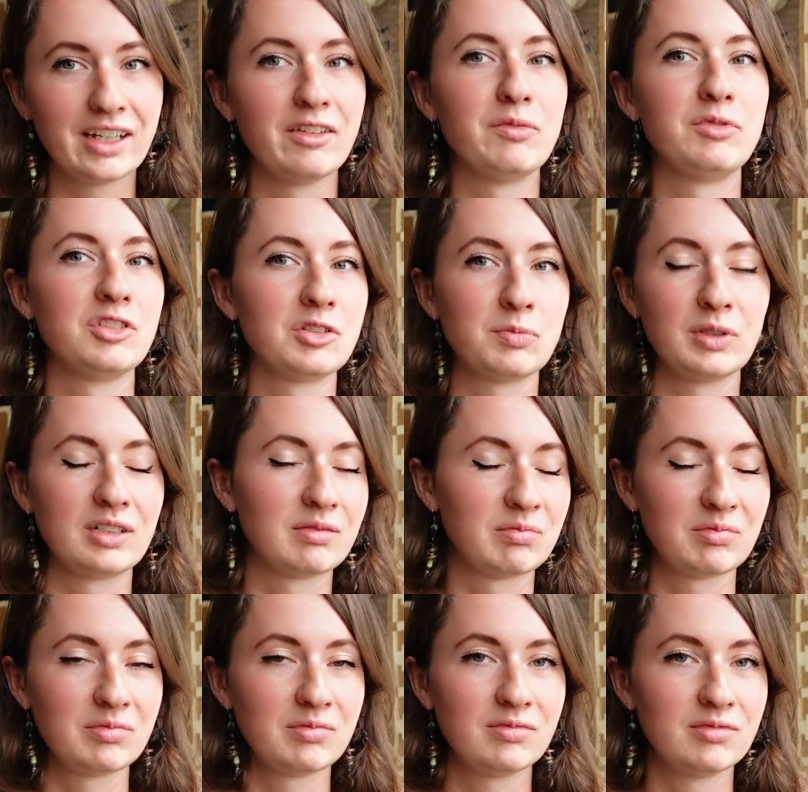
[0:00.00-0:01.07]
I've just been
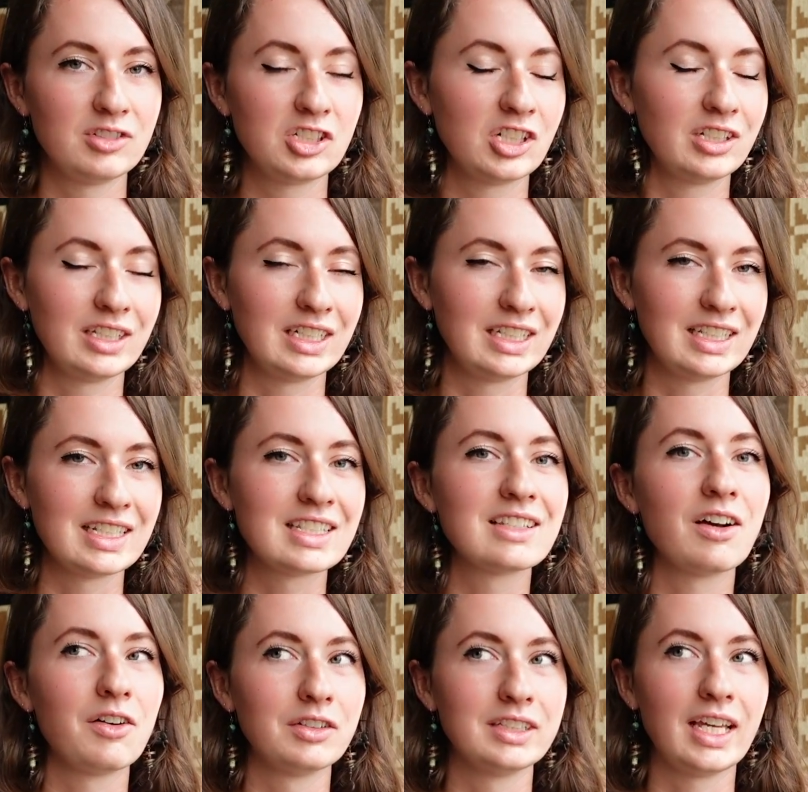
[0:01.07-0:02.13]
chilling in this
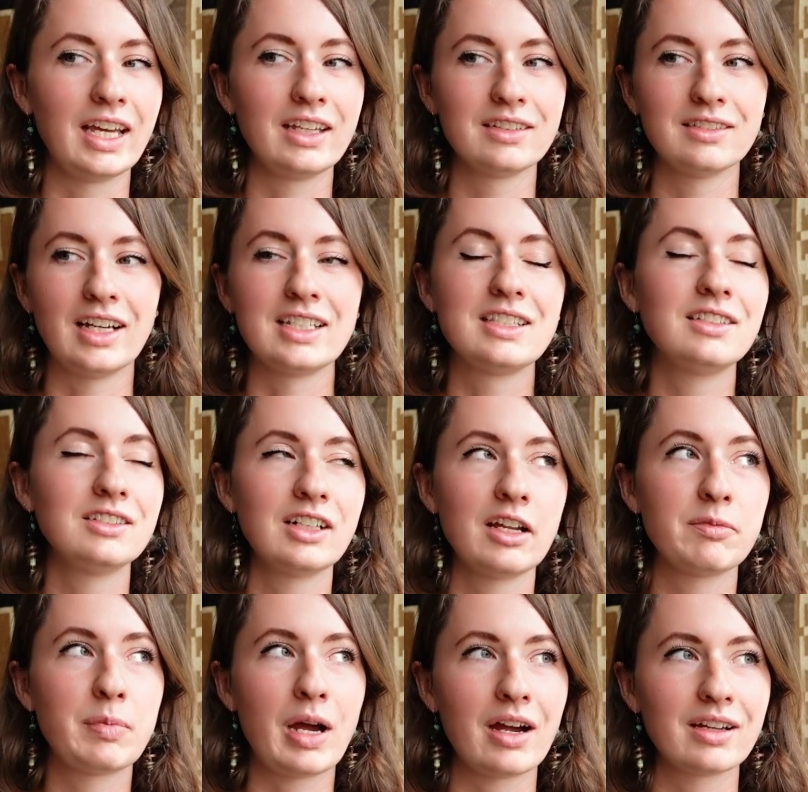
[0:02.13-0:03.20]
all day. I still don't
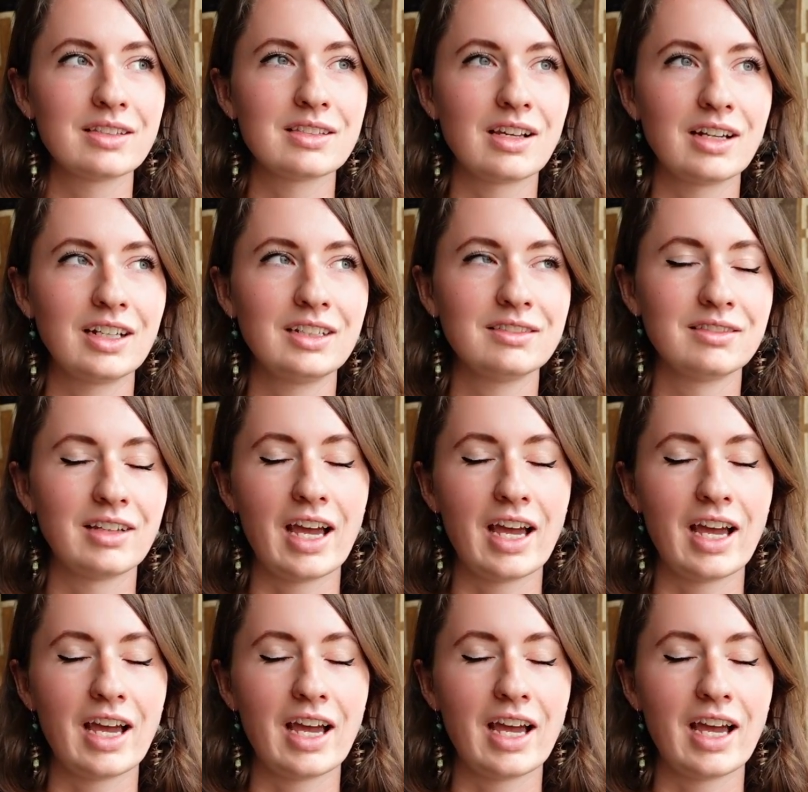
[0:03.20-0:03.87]
have pockets on it.